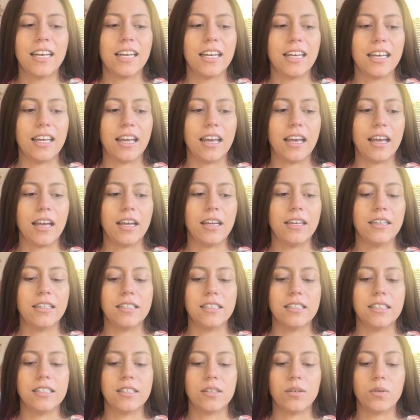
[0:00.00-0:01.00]

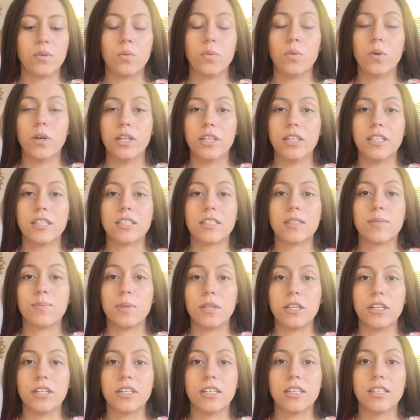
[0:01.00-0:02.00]
And one
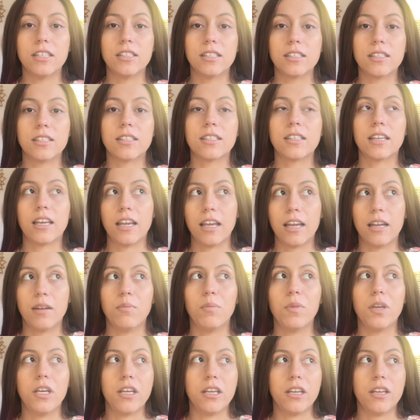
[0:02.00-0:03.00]
experience can
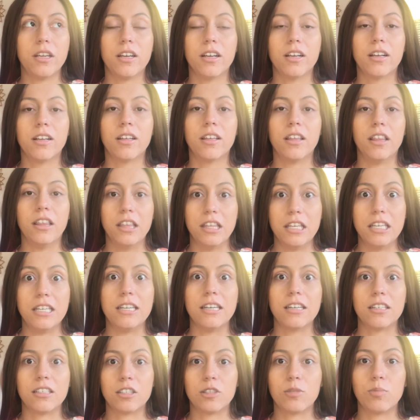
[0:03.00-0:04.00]
be the
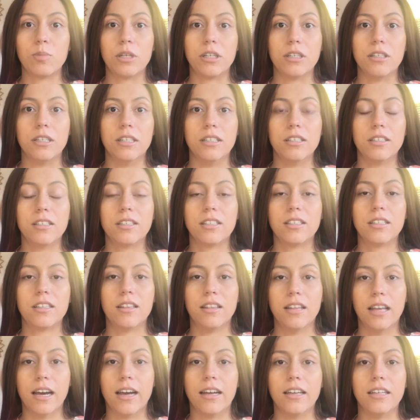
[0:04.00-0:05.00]
experience
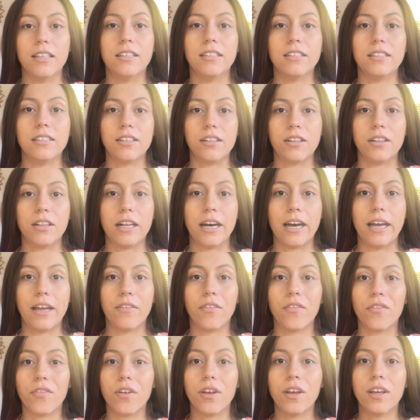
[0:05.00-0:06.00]
that is
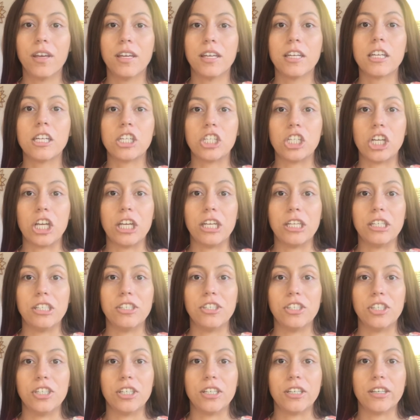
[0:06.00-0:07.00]

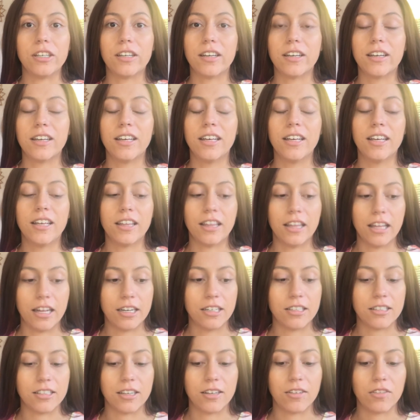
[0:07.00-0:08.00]
life-changing. That
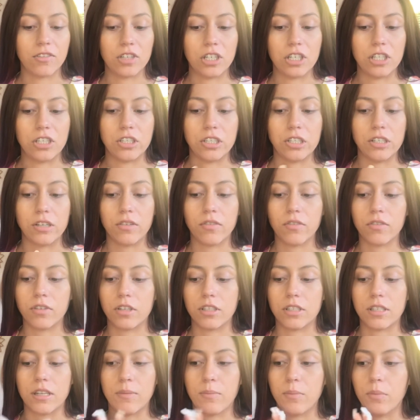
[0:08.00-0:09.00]
is life-changing. For
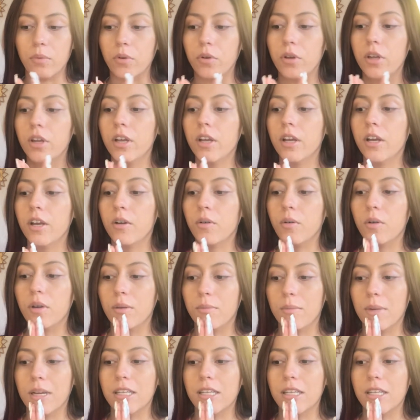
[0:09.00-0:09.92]
example, one of my